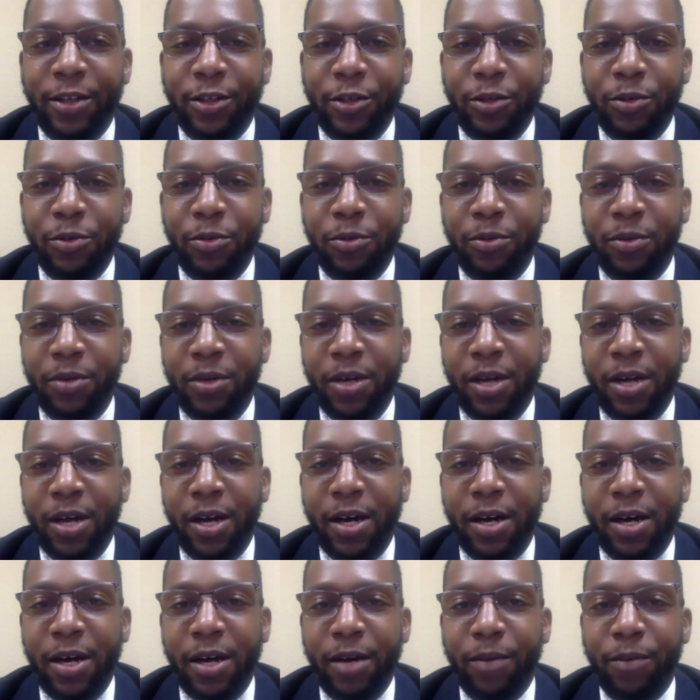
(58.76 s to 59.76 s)
to
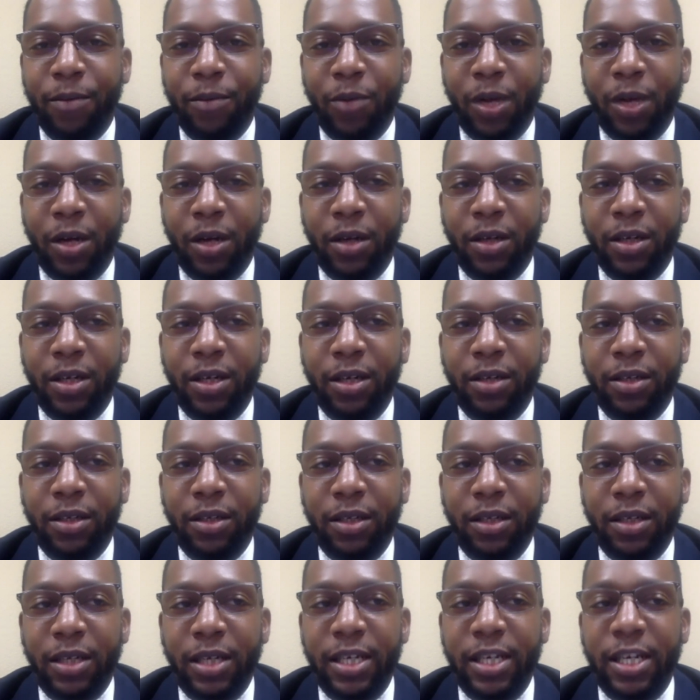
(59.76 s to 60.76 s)
uh, uh,
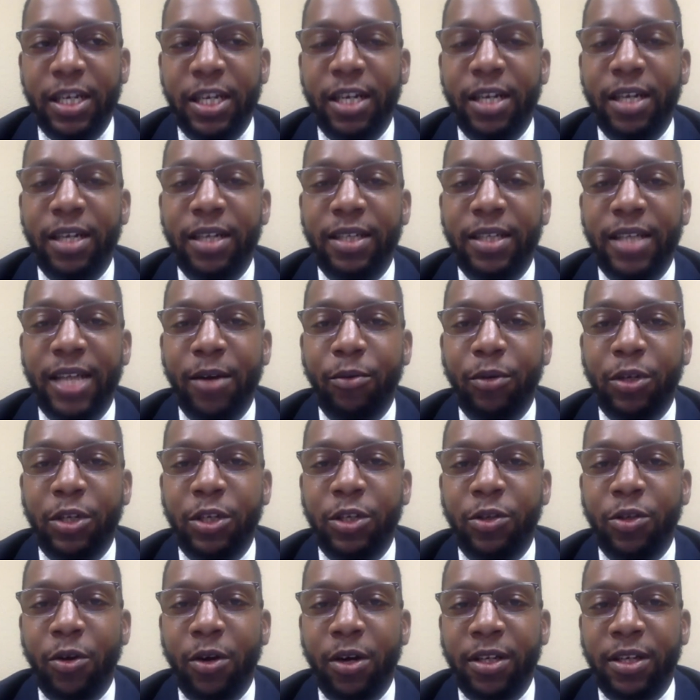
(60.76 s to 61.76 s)
getting in contact with this
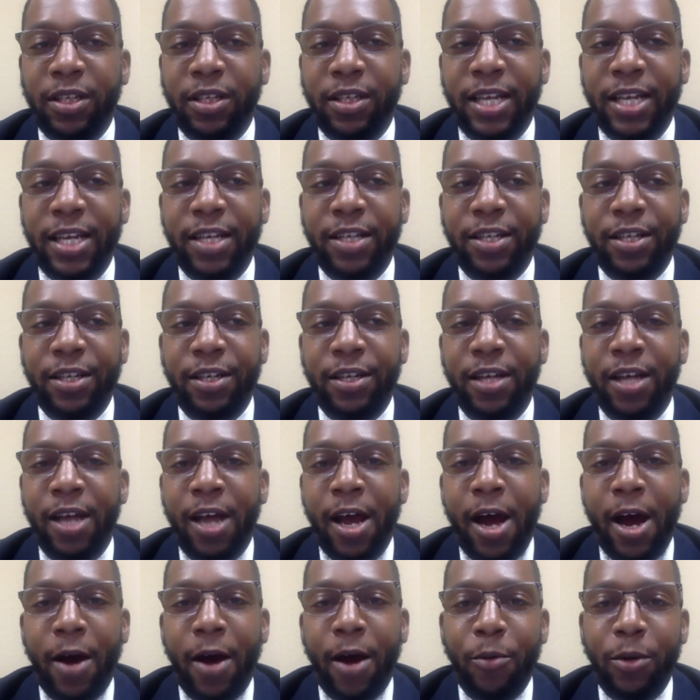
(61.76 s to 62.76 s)
organization,
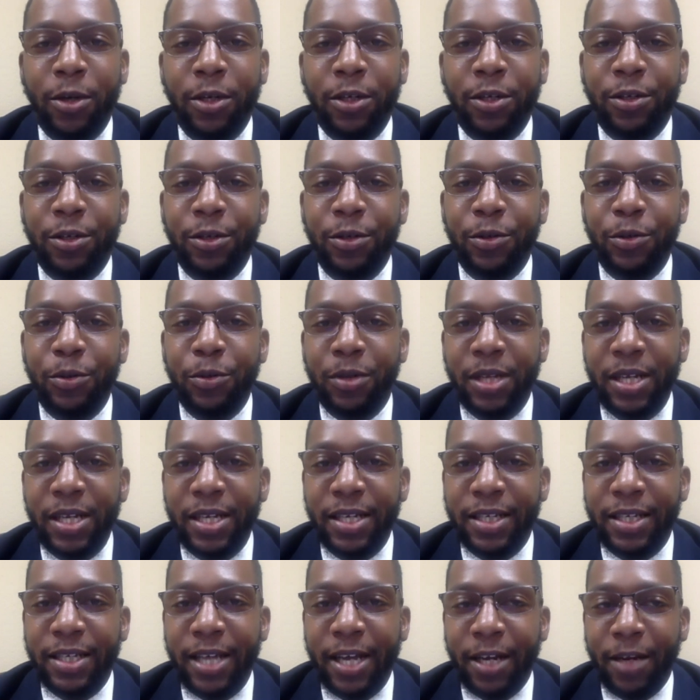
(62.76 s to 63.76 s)
I wanted to do things
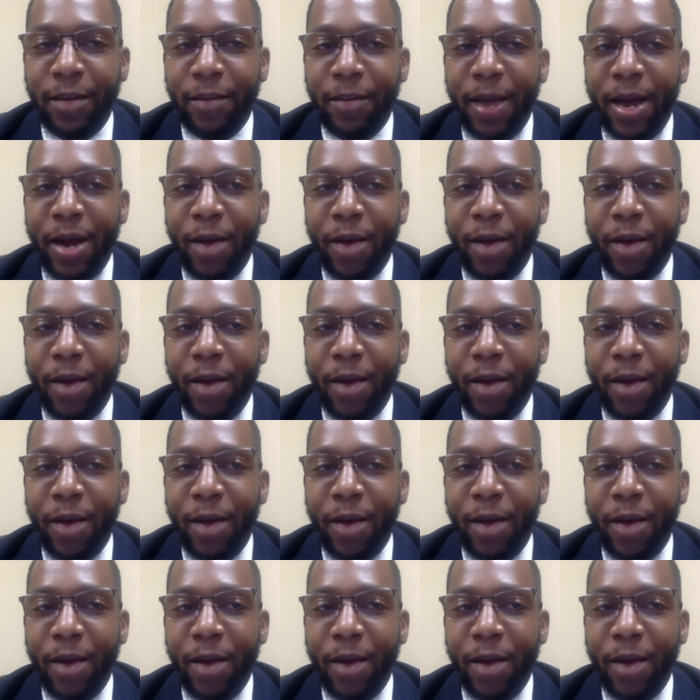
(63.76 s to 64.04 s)
kind of my